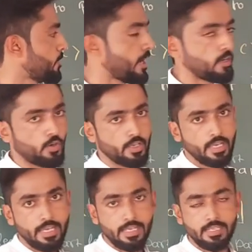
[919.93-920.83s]
is Phyllode.
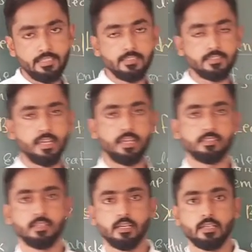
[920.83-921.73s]
In this
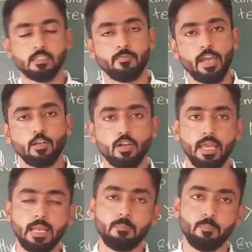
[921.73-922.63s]
case, the Phyllode
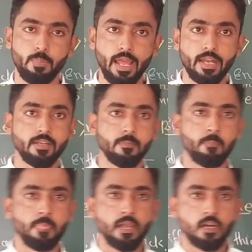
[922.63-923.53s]
helps plant
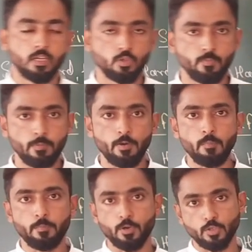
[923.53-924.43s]
to
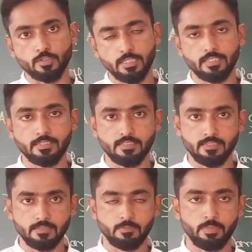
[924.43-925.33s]
perform
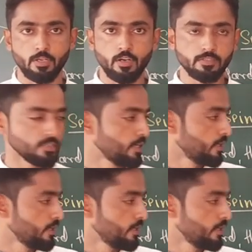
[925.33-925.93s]
photosynthesis, because